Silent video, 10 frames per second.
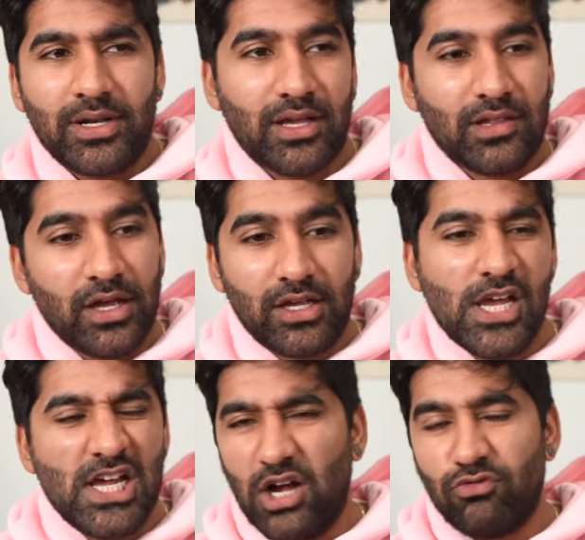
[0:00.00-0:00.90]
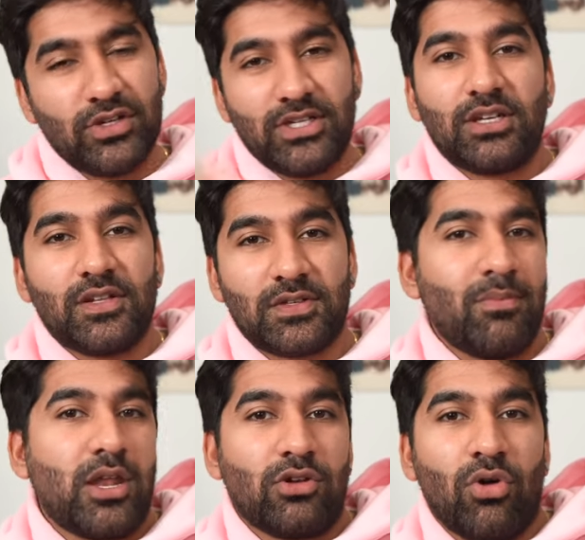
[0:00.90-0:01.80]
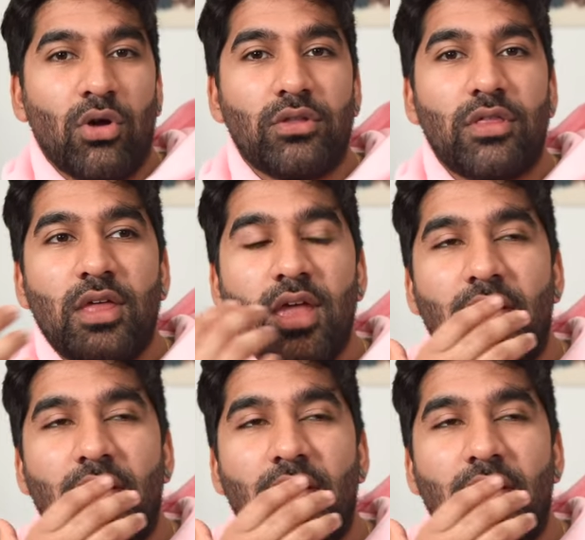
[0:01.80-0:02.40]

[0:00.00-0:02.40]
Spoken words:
I didn't get like a ridiculous amount of growth.